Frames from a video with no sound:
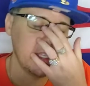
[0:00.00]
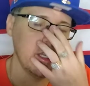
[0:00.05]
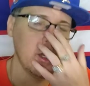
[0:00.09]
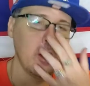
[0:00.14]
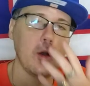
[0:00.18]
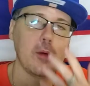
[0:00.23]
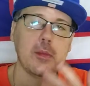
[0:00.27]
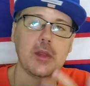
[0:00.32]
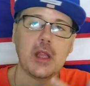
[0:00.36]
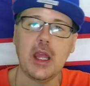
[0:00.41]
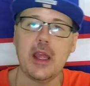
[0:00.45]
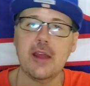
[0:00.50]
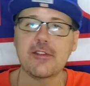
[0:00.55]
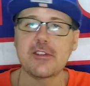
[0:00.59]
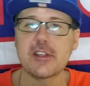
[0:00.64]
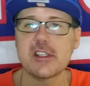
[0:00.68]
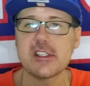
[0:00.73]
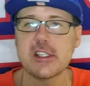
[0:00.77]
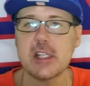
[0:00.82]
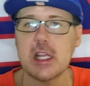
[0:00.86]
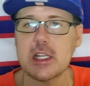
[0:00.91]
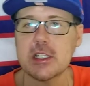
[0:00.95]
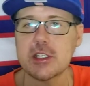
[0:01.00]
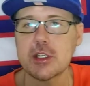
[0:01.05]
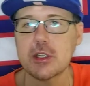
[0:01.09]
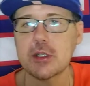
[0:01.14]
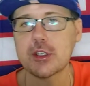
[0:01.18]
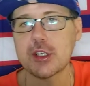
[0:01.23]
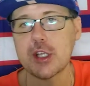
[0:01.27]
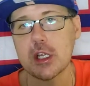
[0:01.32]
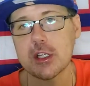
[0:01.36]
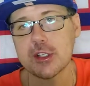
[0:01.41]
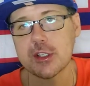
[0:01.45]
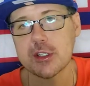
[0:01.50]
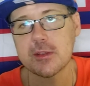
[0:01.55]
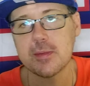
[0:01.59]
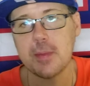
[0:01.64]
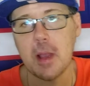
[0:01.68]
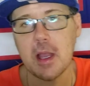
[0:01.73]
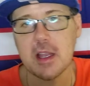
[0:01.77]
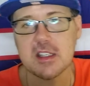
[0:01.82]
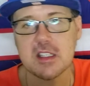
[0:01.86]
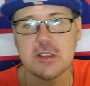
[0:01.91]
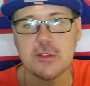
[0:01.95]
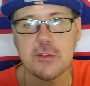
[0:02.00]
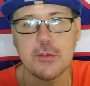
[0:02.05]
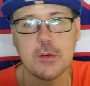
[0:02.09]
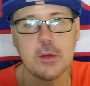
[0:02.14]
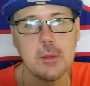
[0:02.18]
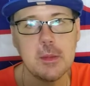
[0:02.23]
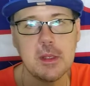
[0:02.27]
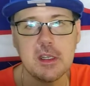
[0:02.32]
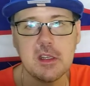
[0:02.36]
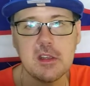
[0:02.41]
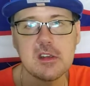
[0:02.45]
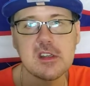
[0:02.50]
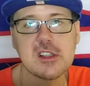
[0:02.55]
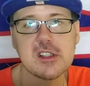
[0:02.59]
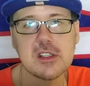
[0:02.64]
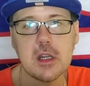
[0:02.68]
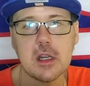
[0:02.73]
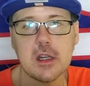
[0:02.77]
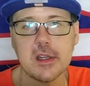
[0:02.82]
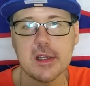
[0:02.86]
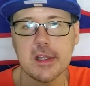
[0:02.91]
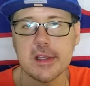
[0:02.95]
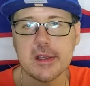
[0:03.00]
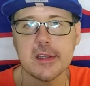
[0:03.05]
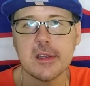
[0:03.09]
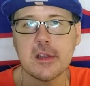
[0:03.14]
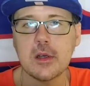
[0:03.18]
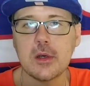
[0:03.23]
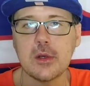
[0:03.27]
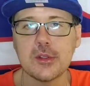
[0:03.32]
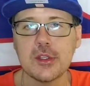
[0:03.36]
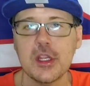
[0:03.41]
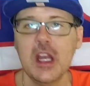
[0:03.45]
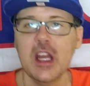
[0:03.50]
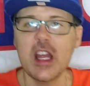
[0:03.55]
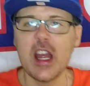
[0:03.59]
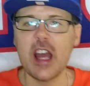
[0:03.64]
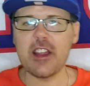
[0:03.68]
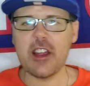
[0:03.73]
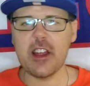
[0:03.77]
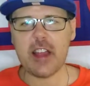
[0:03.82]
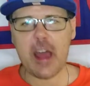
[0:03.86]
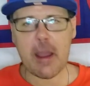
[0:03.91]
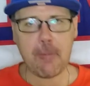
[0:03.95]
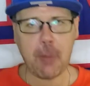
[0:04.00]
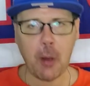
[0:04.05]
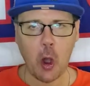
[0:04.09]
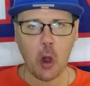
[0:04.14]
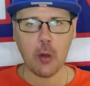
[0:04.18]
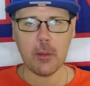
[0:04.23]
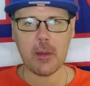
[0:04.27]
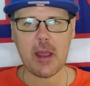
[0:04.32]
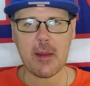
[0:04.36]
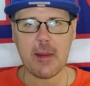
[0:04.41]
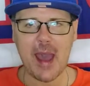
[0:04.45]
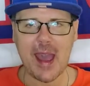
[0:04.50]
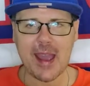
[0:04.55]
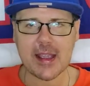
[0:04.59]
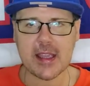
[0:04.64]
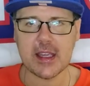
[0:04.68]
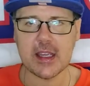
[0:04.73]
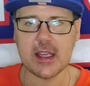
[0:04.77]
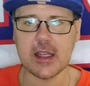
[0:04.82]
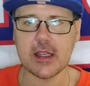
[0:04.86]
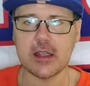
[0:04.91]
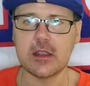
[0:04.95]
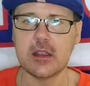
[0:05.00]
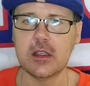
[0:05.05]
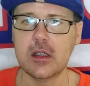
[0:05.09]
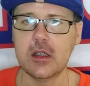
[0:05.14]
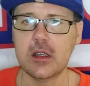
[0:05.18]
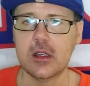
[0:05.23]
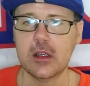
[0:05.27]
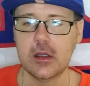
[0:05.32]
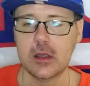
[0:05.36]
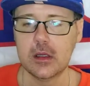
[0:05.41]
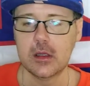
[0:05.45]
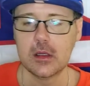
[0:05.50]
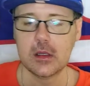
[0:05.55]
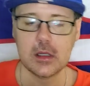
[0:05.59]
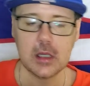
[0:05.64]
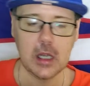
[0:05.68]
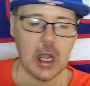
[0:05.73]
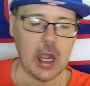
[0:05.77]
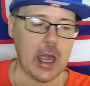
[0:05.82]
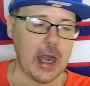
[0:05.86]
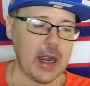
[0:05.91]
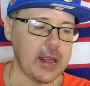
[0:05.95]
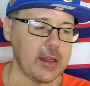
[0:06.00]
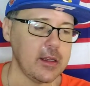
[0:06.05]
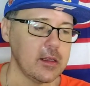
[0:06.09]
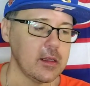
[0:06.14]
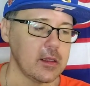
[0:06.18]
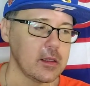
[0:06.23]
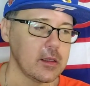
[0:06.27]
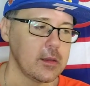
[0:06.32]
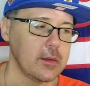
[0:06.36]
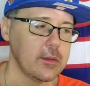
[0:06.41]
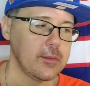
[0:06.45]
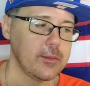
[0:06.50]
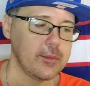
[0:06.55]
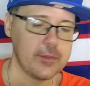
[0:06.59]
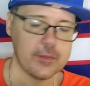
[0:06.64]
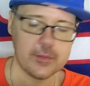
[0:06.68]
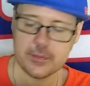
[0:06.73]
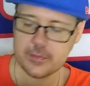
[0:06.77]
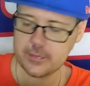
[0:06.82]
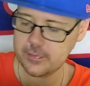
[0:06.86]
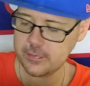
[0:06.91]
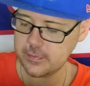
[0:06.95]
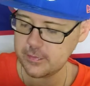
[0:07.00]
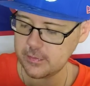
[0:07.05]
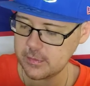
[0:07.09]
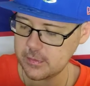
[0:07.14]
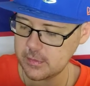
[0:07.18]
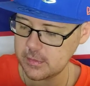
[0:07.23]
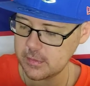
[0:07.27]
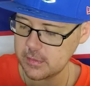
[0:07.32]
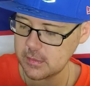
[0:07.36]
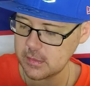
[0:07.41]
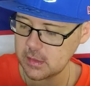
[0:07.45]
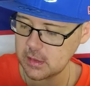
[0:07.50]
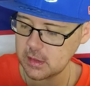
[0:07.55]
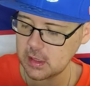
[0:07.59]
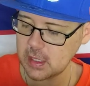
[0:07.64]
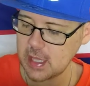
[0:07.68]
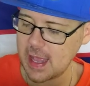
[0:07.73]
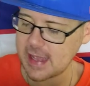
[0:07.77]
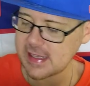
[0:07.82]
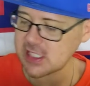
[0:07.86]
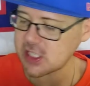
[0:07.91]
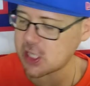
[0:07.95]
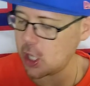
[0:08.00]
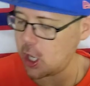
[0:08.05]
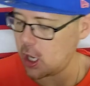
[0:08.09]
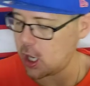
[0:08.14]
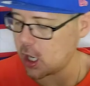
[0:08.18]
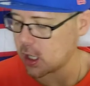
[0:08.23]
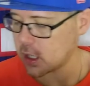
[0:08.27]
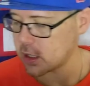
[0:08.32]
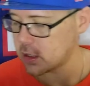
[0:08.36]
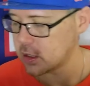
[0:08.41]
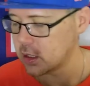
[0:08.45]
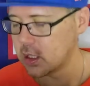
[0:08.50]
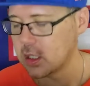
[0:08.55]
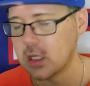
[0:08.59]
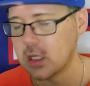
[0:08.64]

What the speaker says: yo, I'm gonna lay off these National Treasures boxes for a minute. They're starting to get cold. And then they pull me back in! Alright. Last card.